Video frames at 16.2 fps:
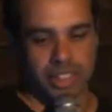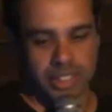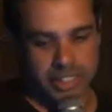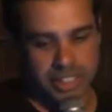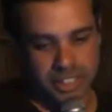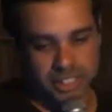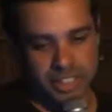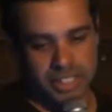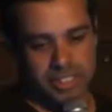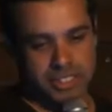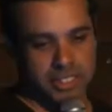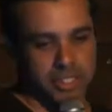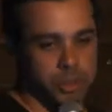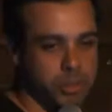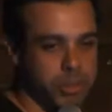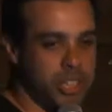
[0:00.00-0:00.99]
Another
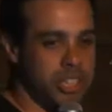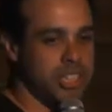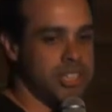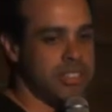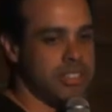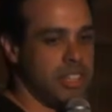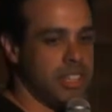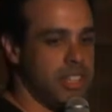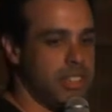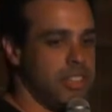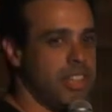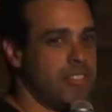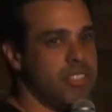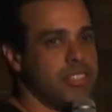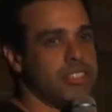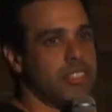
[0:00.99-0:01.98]
lesson that we learned is that
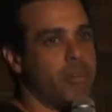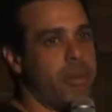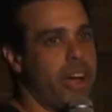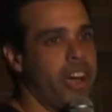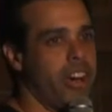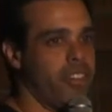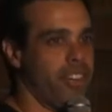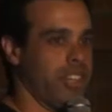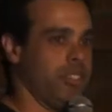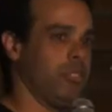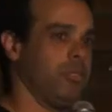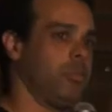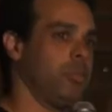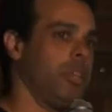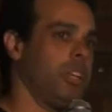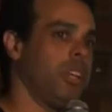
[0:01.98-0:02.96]
never stop hiring.
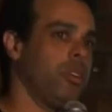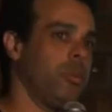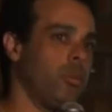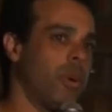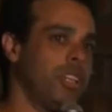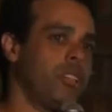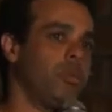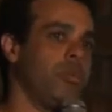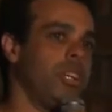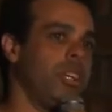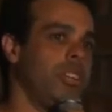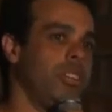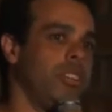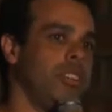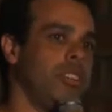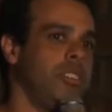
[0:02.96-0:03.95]
Once
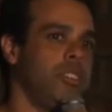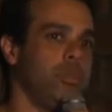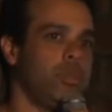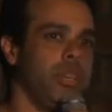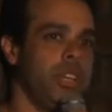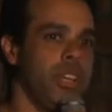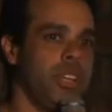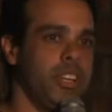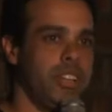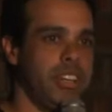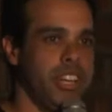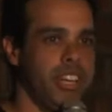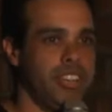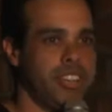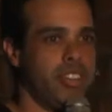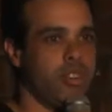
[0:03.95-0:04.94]
we
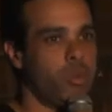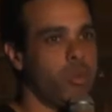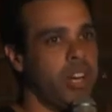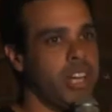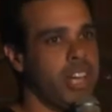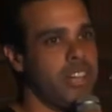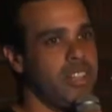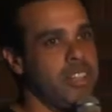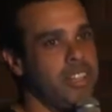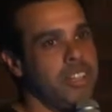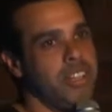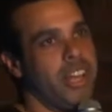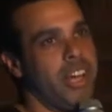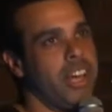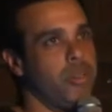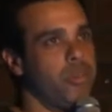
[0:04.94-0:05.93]
hit our quota
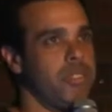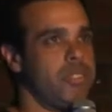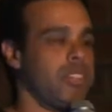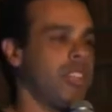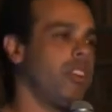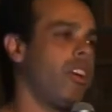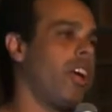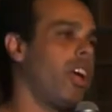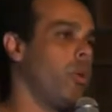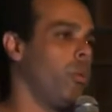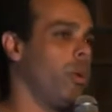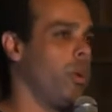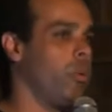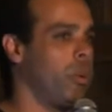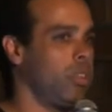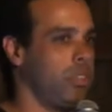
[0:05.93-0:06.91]
and we said, okay,
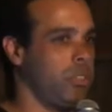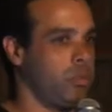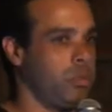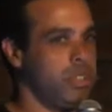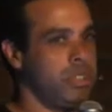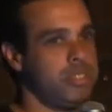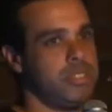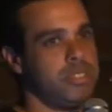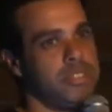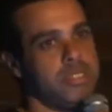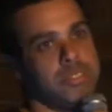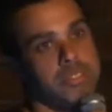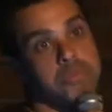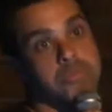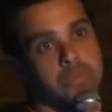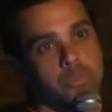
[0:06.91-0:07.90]
we
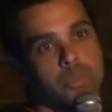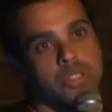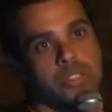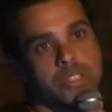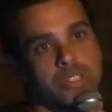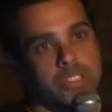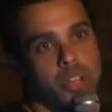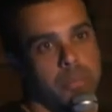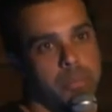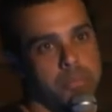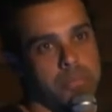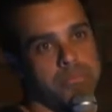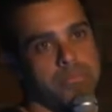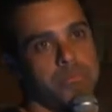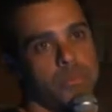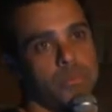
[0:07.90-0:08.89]
stop
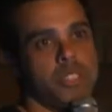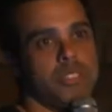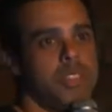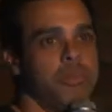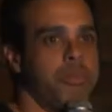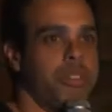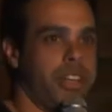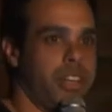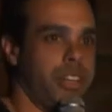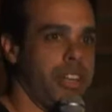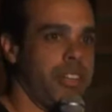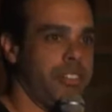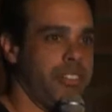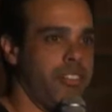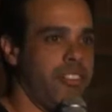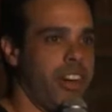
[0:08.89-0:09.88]

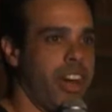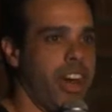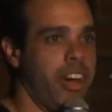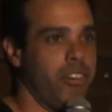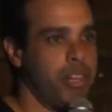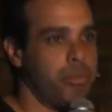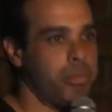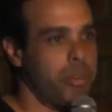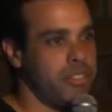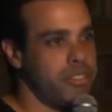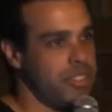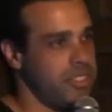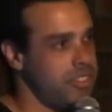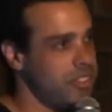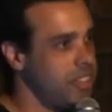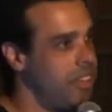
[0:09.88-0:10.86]
the hiring
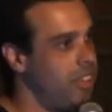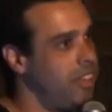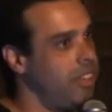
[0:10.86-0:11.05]
process.